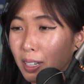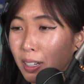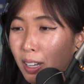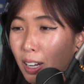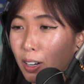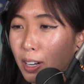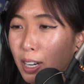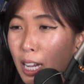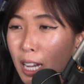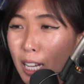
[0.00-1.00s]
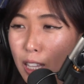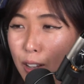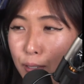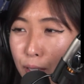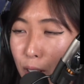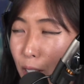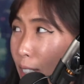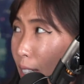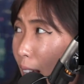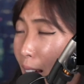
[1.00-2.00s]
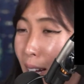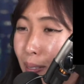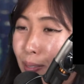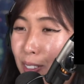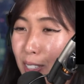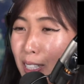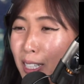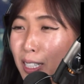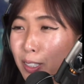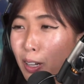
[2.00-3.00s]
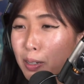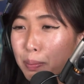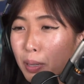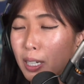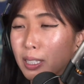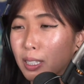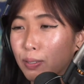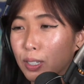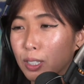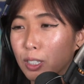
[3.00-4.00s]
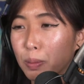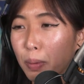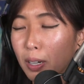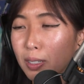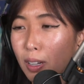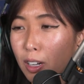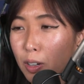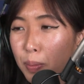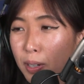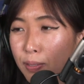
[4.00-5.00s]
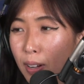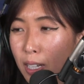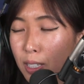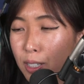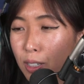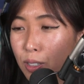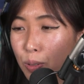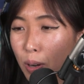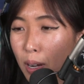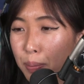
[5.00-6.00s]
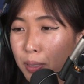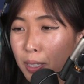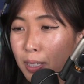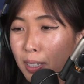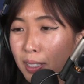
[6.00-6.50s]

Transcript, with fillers: All, all right. the jealous. first ad for the Elon Musk versus Mark Zuckerberg fight just dropped.